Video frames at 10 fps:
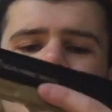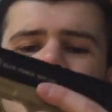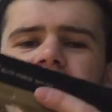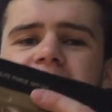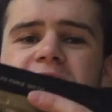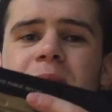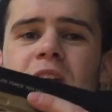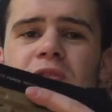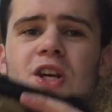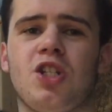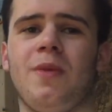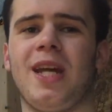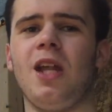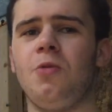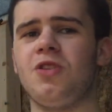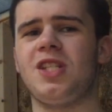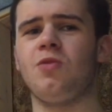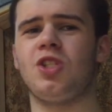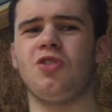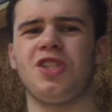this gun is manufactured by KWC,
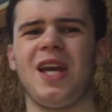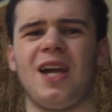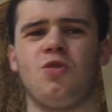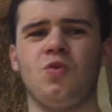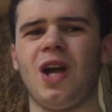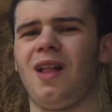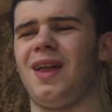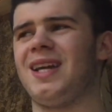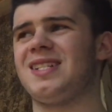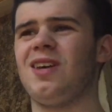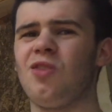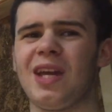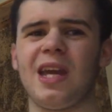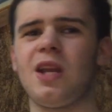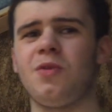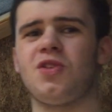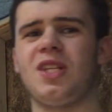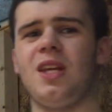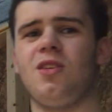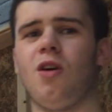which usually I do not like, because I don't like
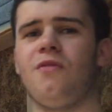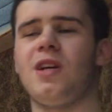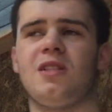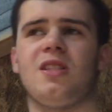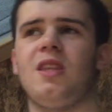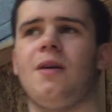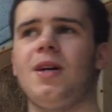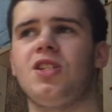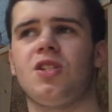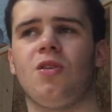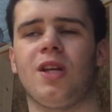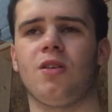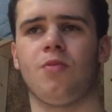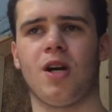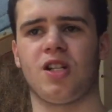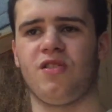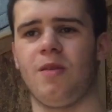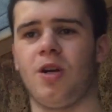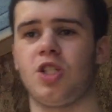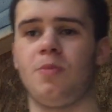KWC, no offense to them, I just don't like their products
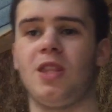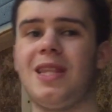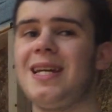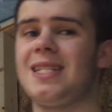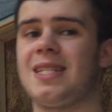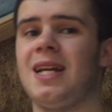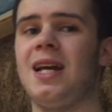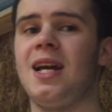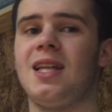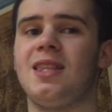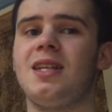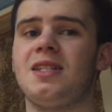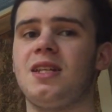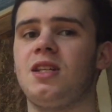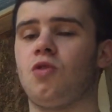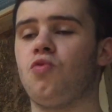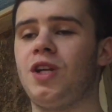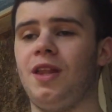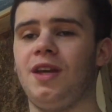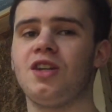very much, but this they did a
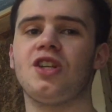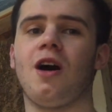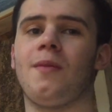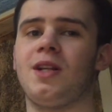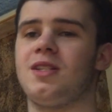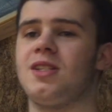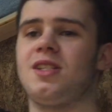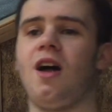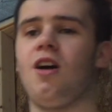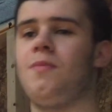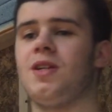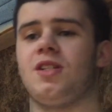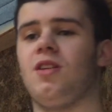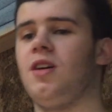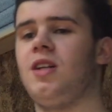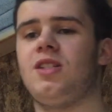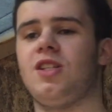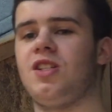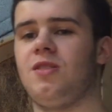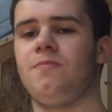really good job on. It's a solid pistol. It
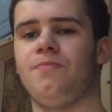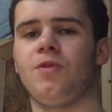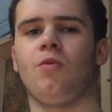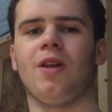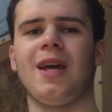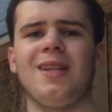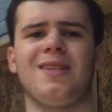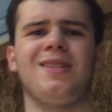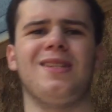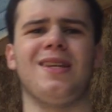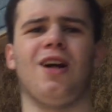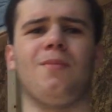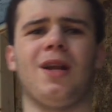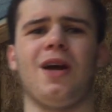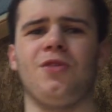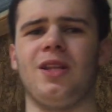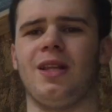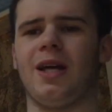just, we'll get into detail, but I really